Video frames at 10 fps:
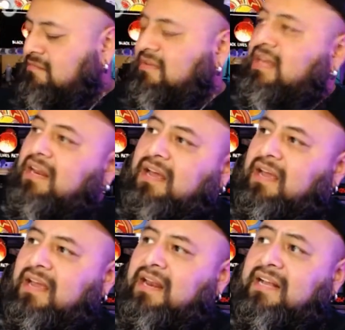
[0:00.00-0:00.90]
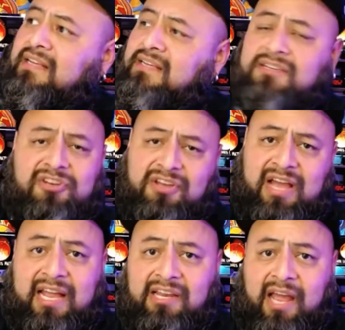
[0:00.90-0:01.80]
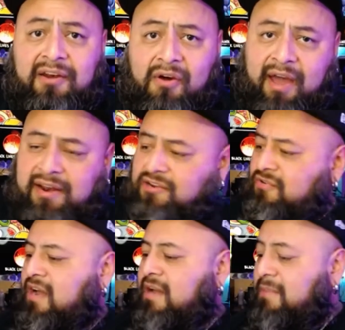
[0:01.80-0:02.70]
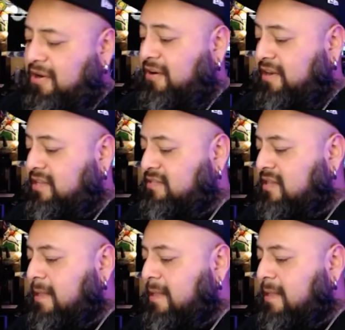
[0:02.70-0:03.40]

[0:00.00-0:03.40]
And, and I can show you, I, I know how to draw. I'm an artist.